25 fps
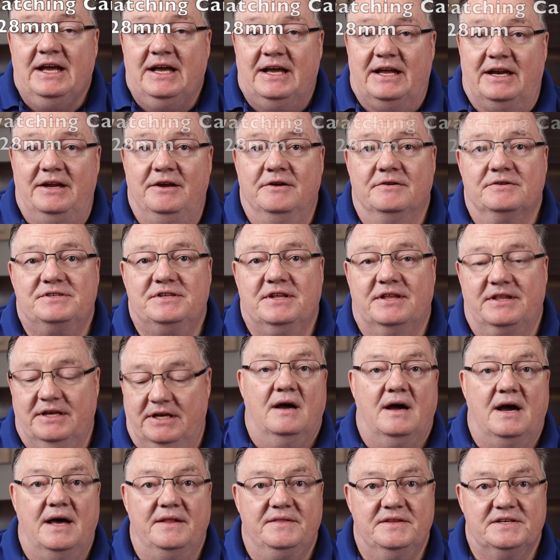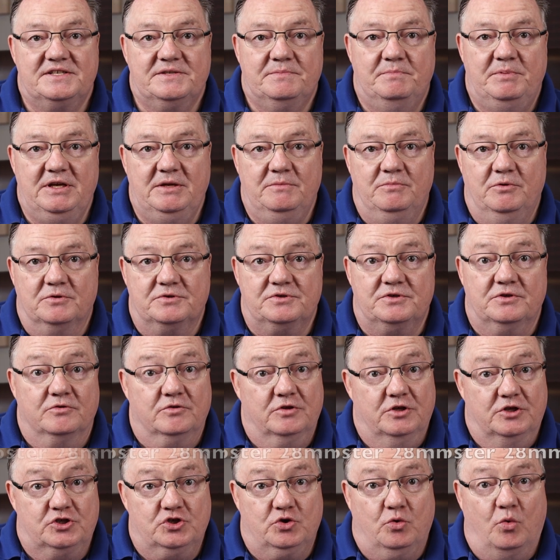And here's the thing, on the speed booster,
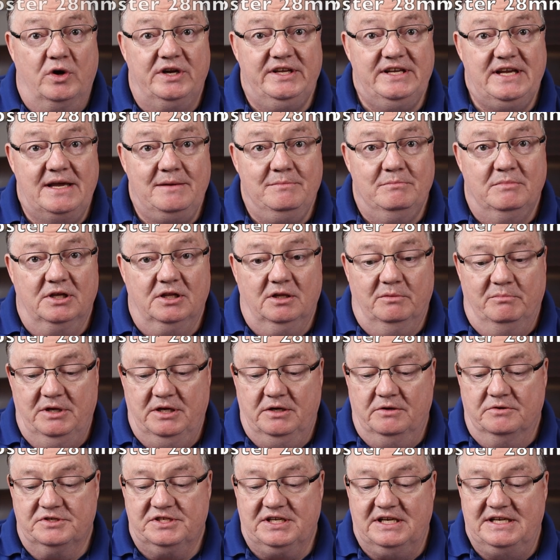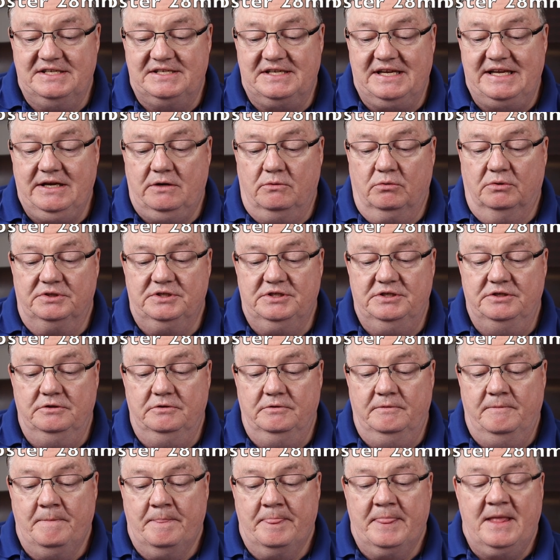the 28 millimeters is equal
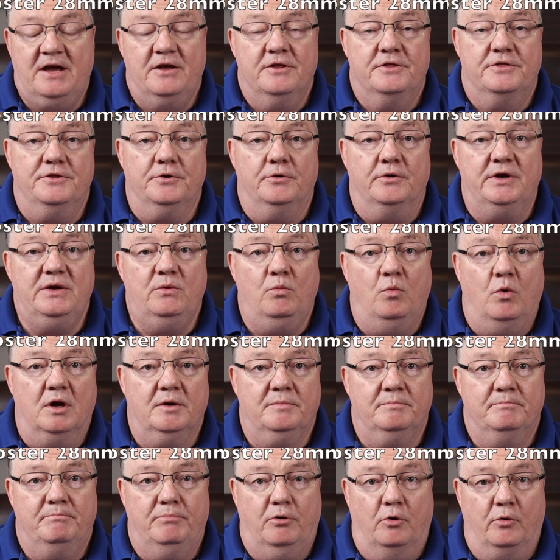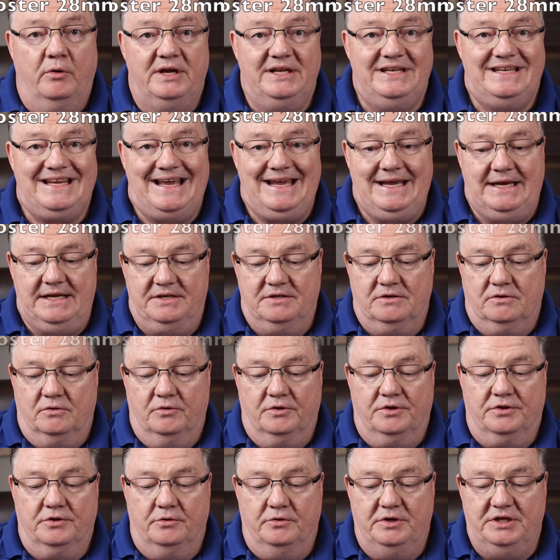to 31.8
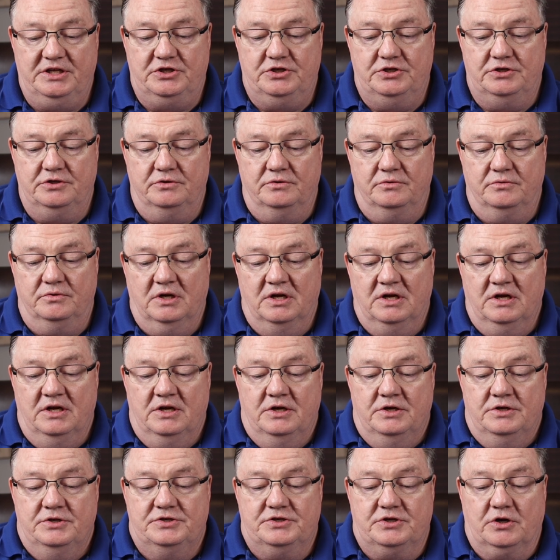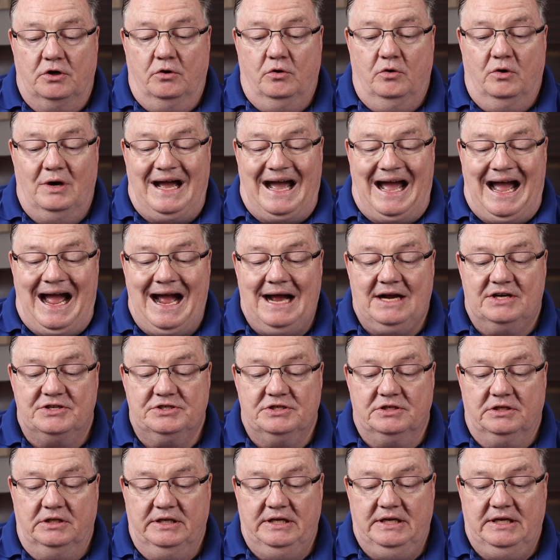or 32. So
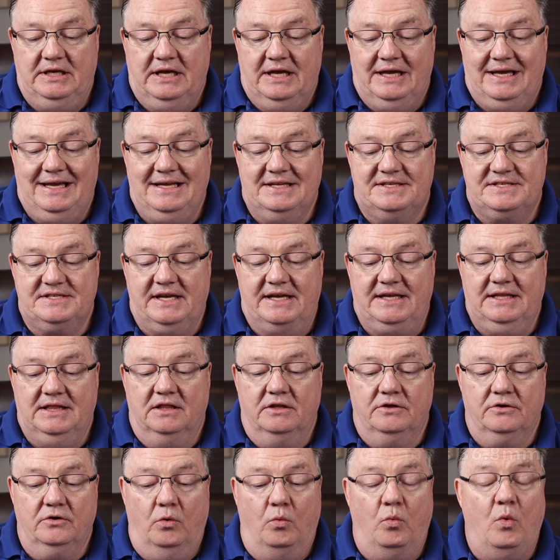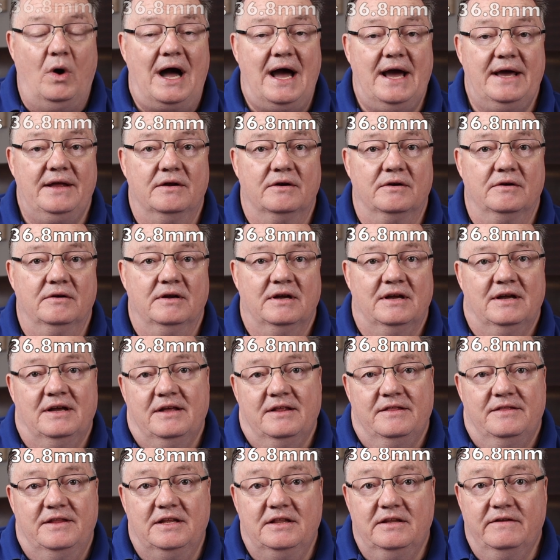actually it's a little wider
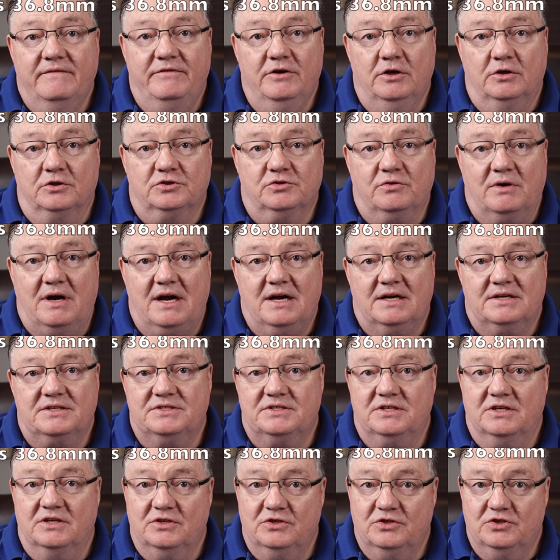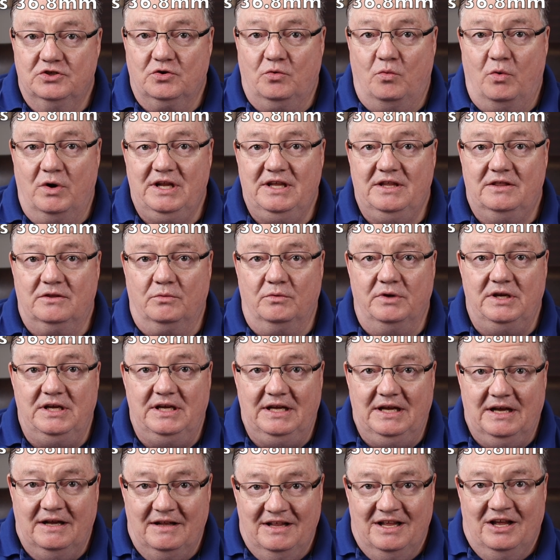than the Viltrox
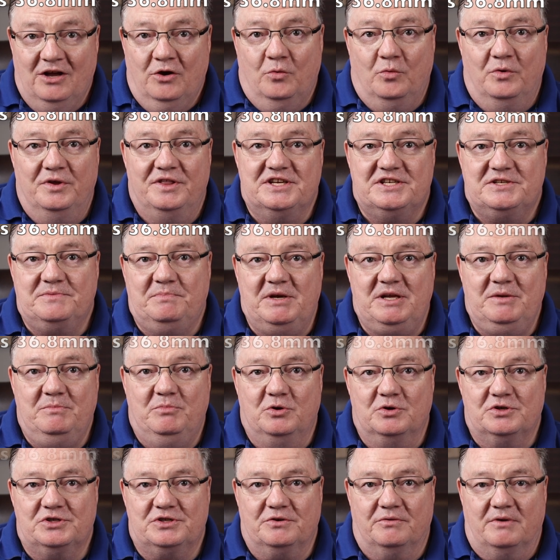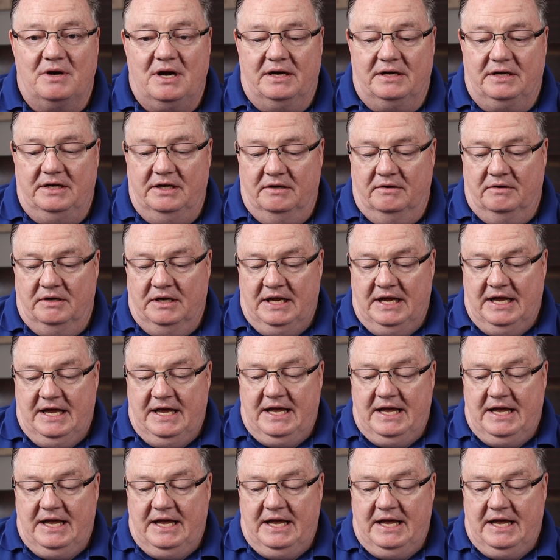23 with the speed booster on here.